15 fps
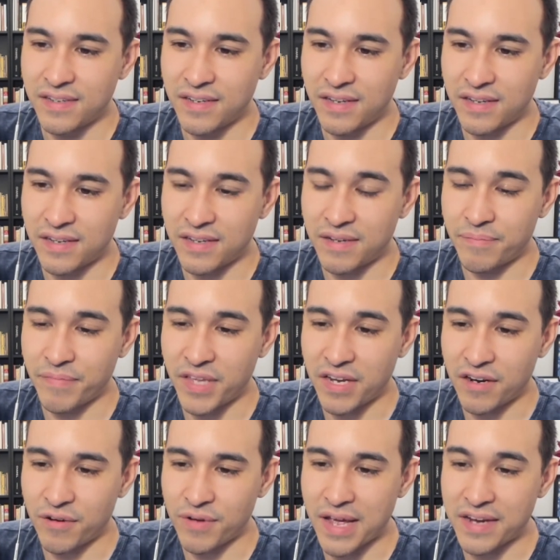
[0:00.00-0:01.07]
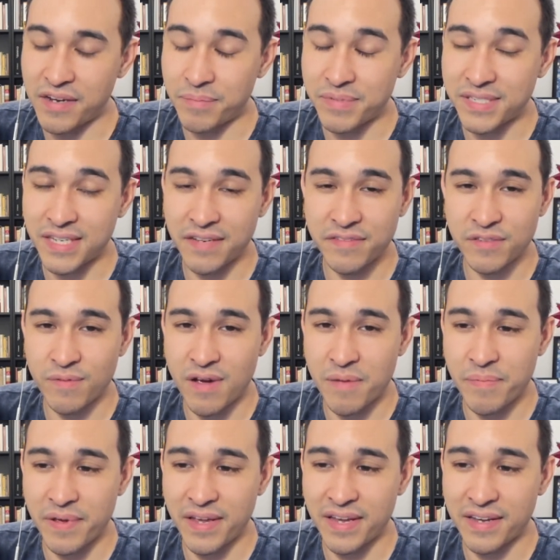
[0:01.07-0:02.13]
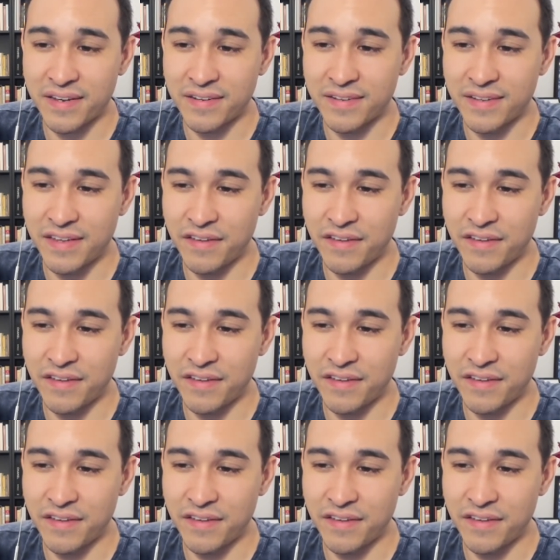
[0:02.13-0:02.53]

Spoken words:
end up safe swapping.